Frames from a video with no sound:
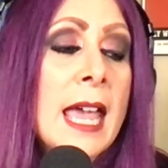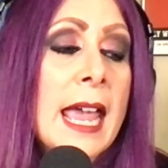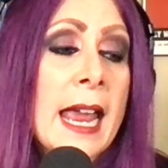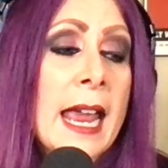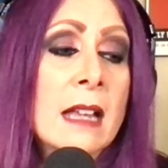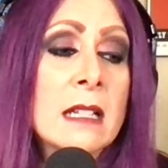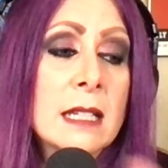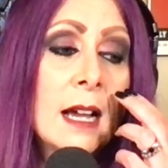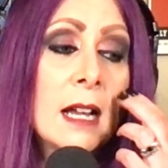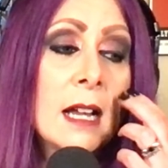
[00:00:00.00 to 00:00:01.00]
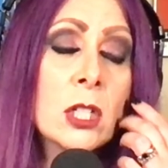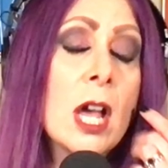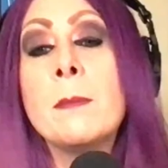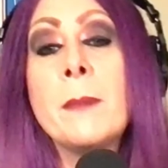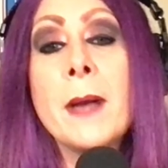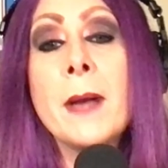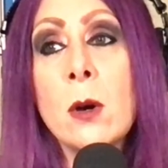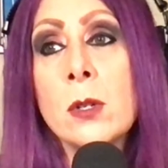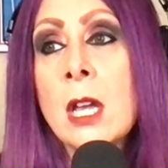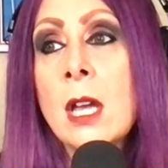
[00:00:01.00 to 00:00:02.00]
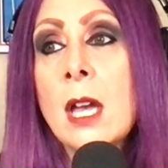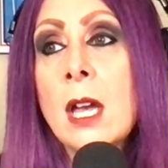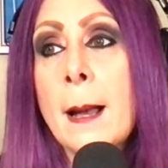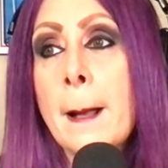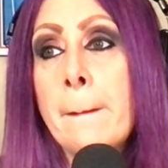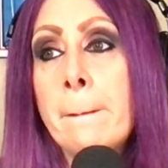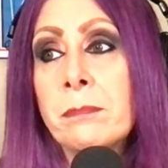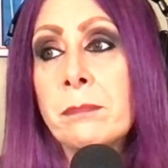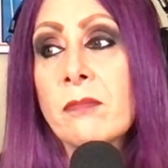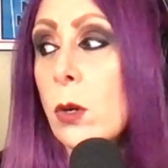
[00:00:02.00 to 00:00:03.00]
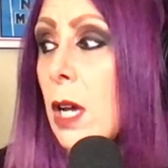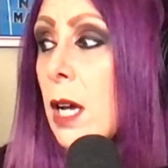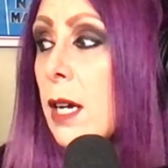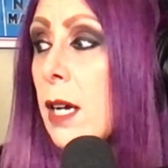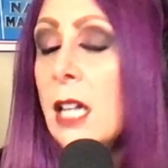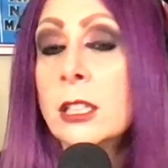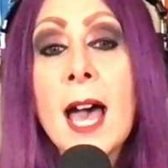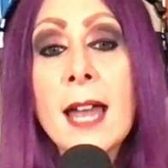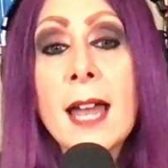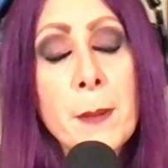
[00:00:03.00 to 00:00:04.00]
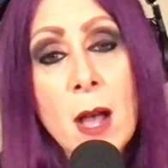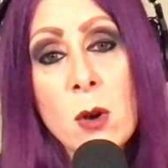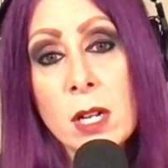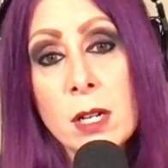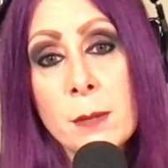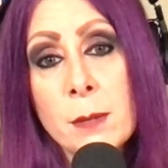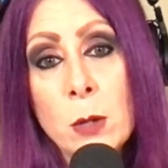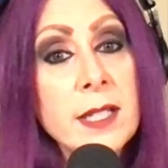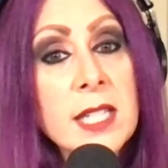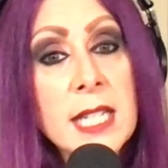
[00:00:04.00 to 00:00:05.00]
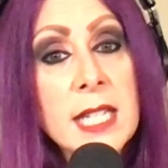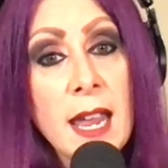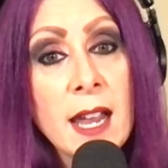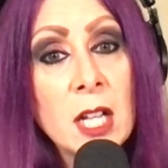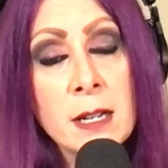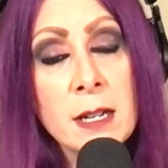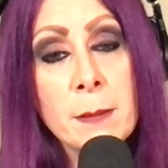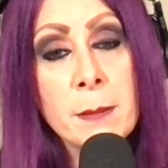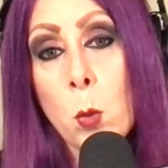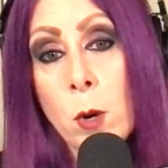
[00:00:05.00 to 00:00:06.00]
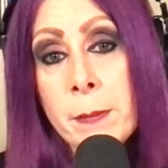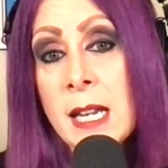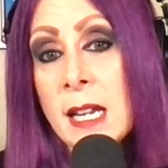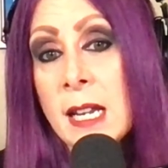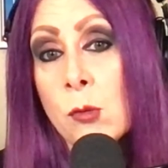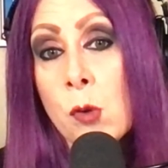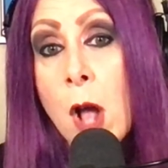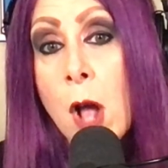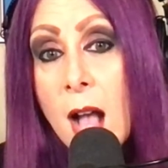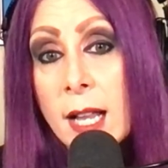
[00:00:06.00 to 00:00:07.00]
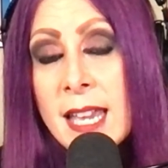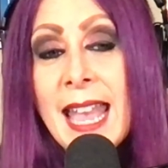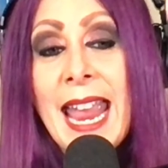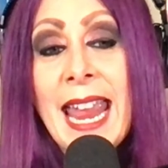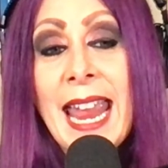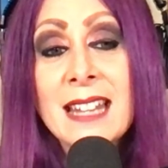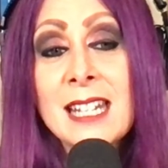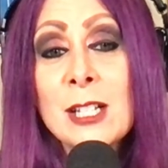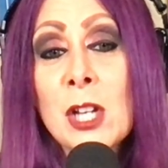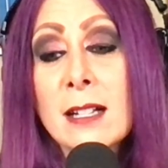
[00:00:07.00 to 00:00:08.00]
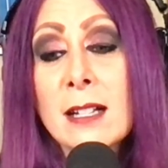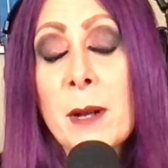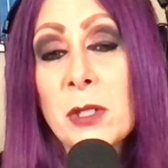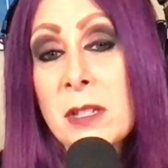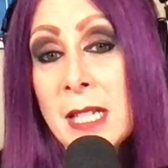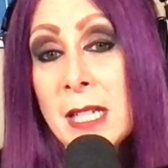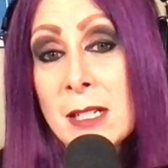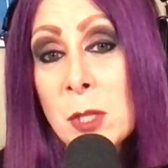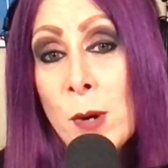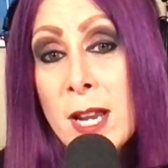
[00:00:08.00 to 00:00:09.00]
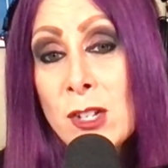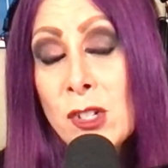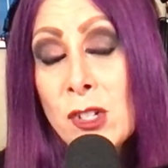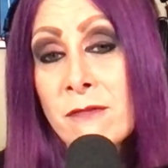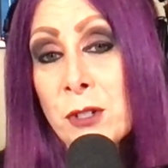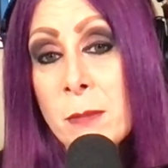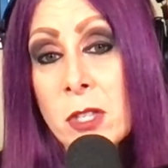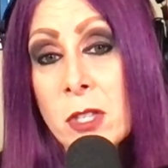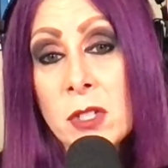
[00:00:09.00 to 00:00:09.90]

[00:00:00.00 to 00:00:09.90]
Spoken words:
and talked about a lot about Lizzie Hale and about women in rock. And he talked about some of the inspiration for some of the